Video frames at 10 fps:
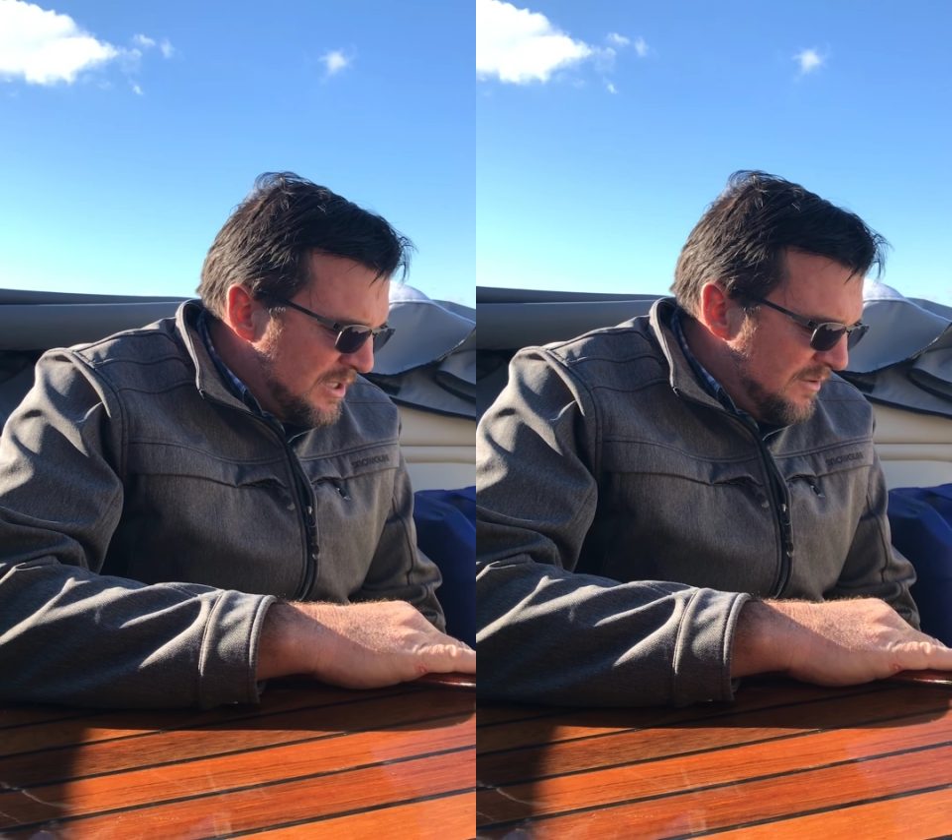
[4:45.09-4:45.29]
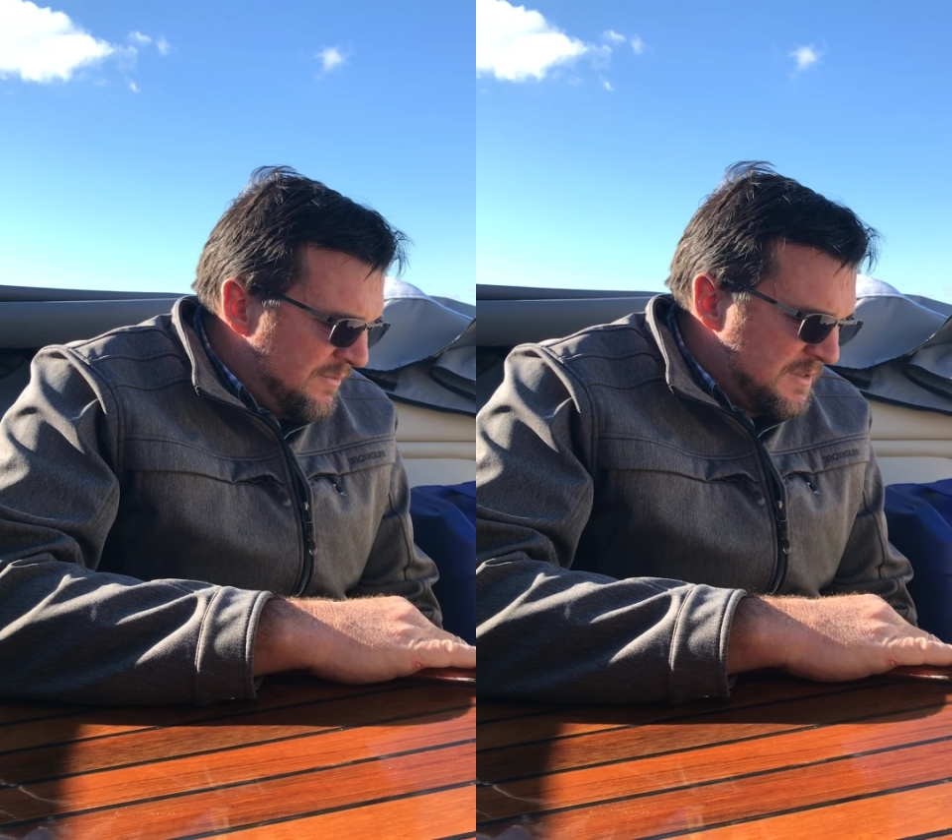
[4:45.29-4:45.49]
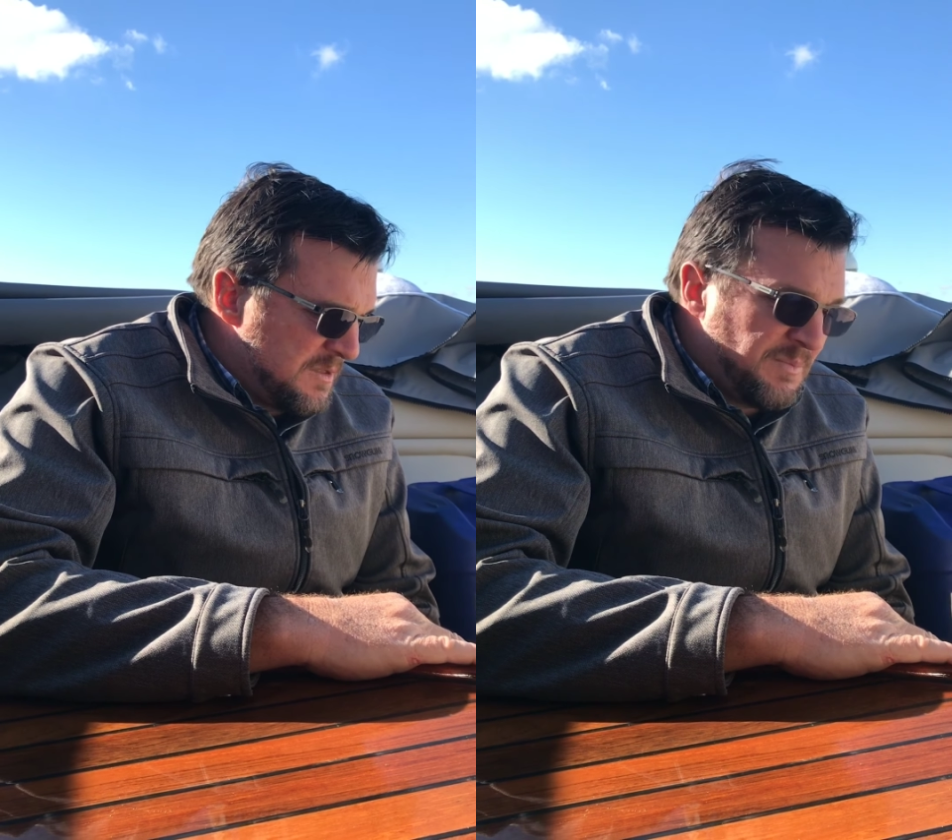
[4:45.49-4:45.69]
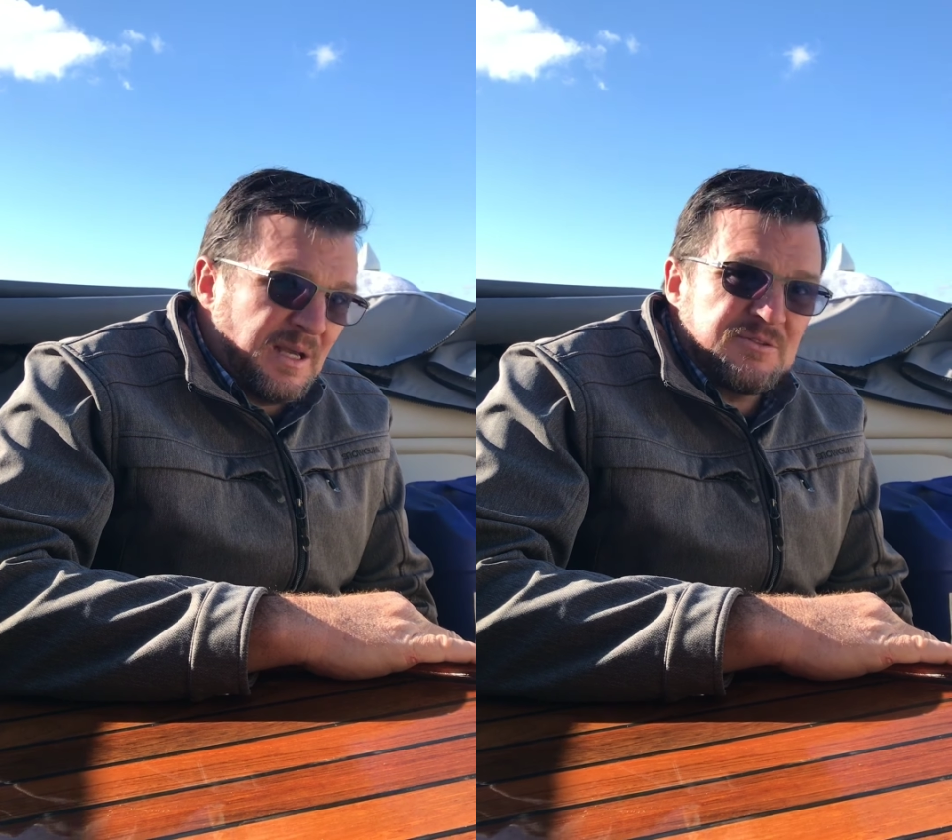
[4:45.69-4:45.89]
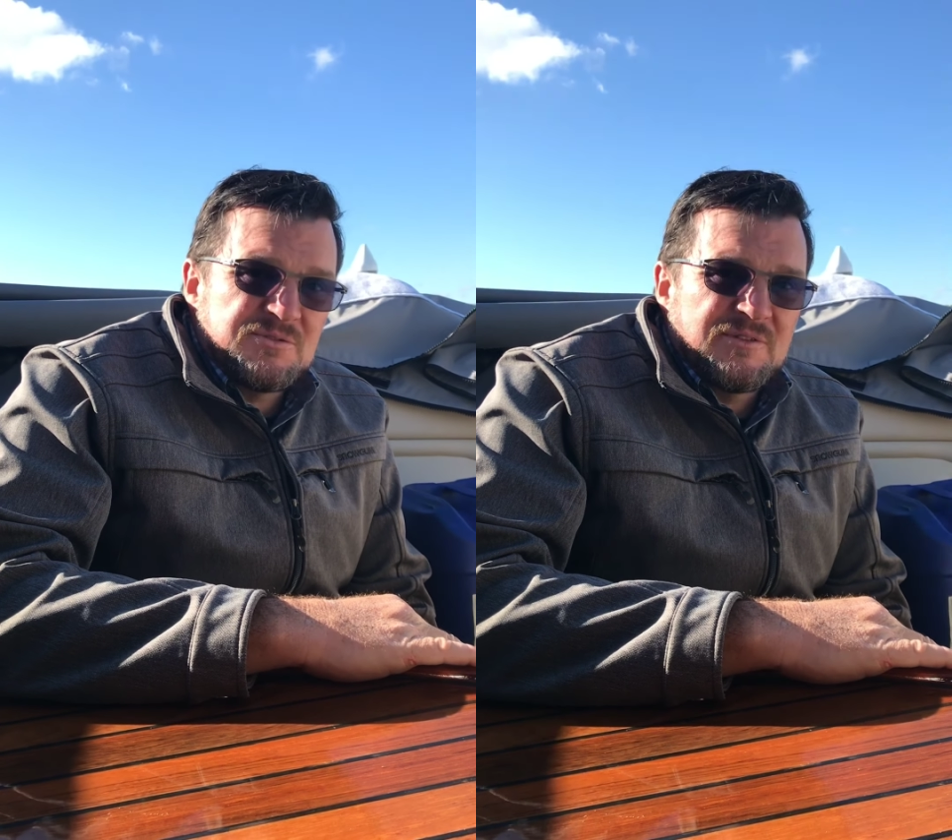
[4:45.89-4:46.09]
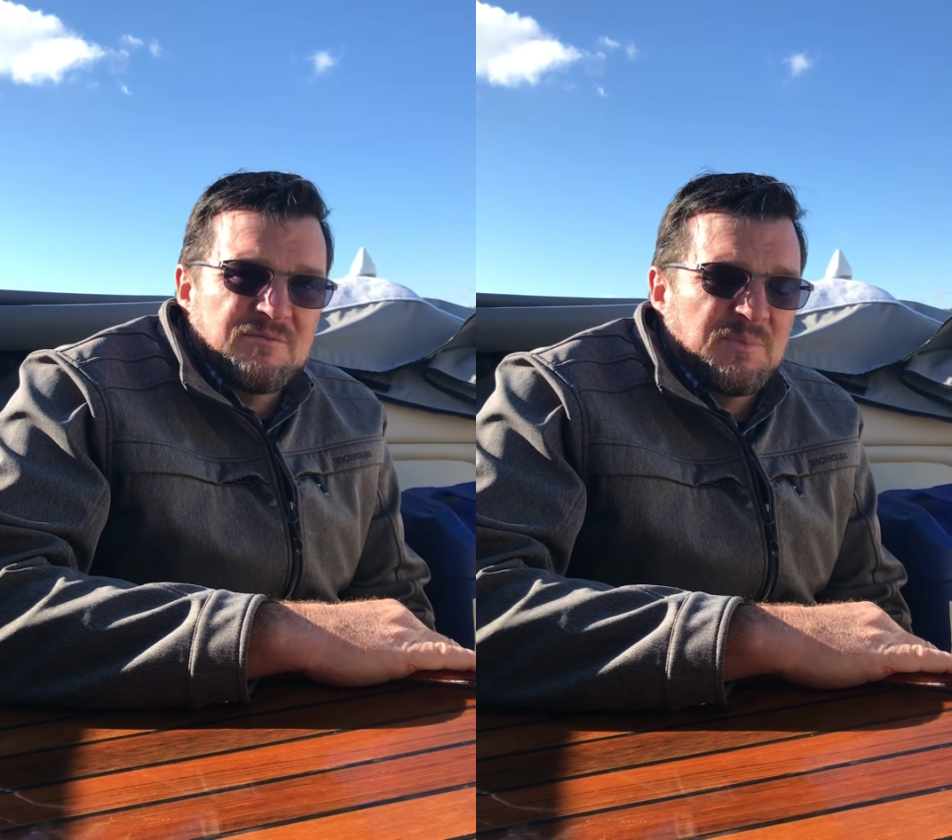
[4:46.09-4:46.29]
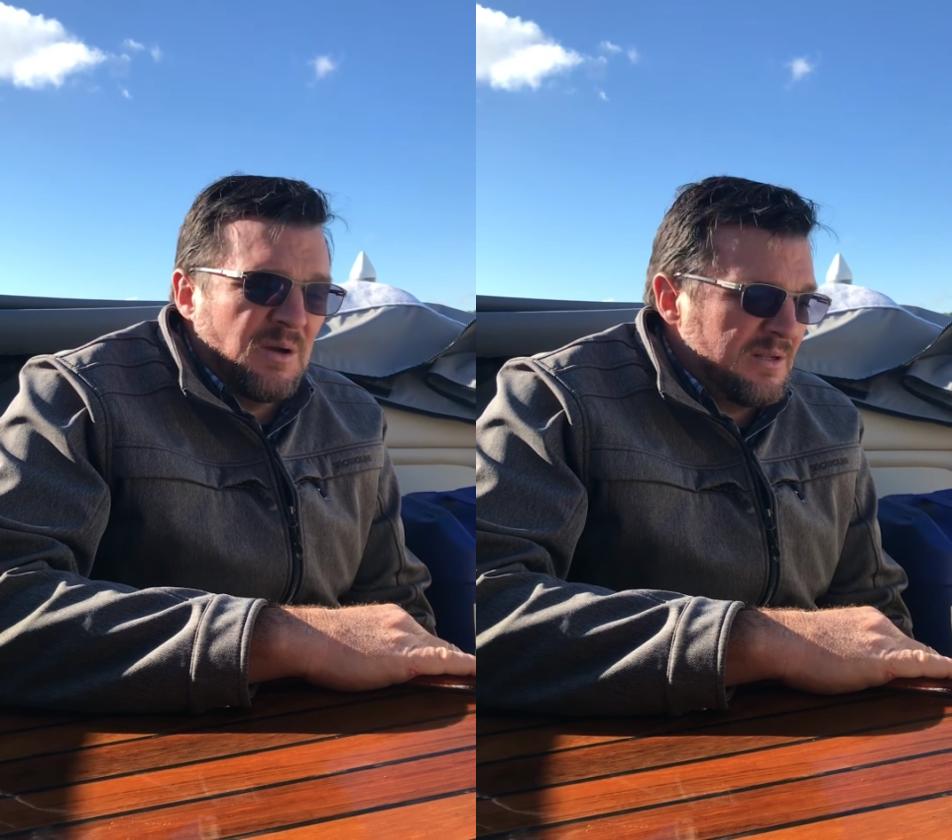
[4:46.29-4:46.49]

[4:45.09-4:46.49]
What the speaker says: if it's a petrol-driven boat,